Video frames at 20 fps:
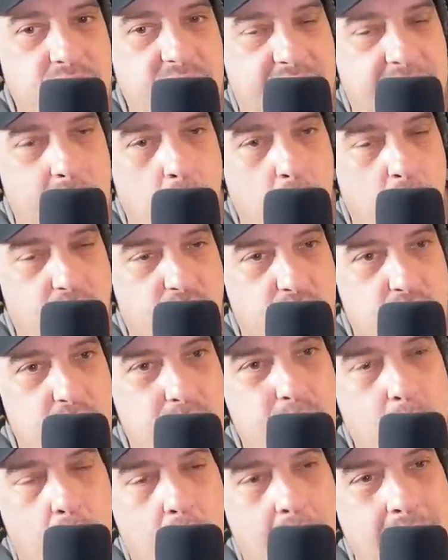taking over as
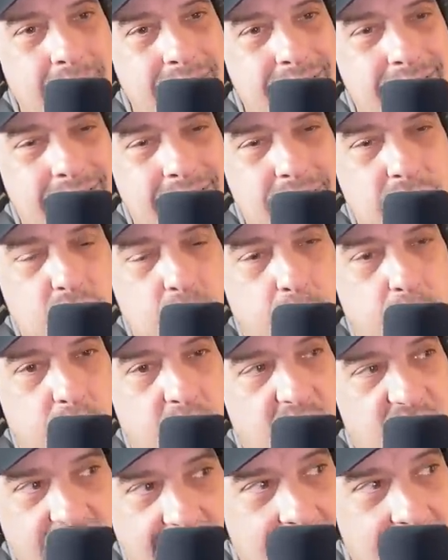boss in the spring of